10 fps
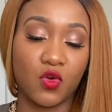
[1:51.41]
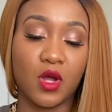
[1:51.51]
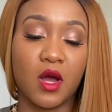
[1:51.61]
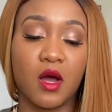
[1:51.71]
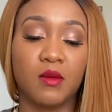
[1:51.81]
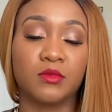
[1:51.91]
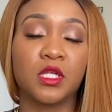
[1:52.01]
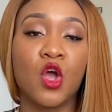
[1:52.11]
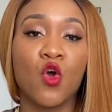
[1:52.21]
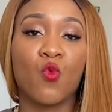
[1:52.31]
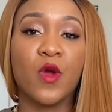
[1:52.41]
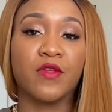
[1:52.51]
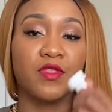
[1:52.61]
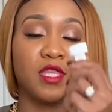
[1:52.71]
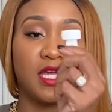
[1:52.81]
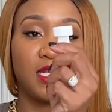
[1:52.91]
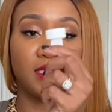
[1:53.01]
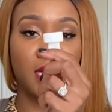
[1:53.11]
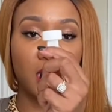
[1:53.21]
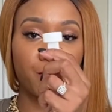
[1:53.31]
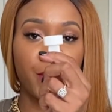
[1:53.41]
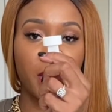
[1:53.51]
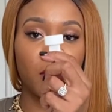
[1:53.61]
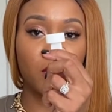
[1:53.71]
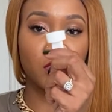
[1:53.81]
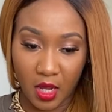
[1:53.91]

comes with the duck bills,